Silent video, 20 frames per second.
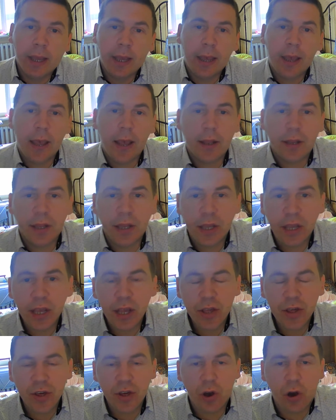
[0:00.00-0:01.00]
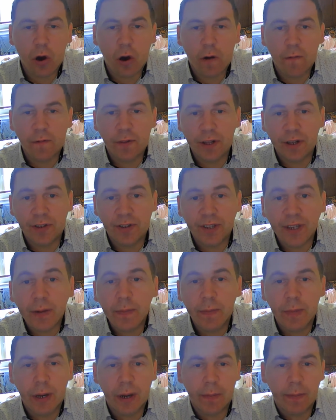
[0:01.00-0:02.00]
And each of the
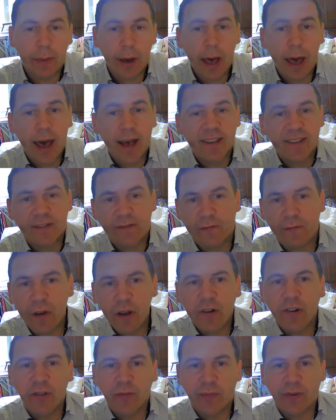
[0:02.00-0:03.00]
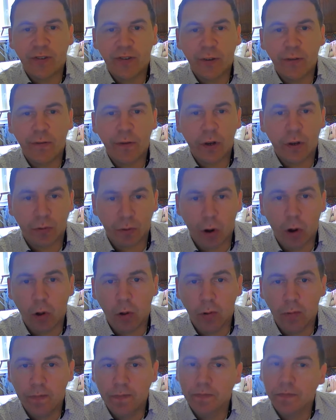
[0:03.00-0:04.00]
team member has very specific
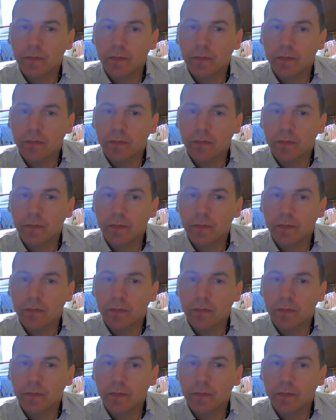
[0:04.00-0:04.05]
role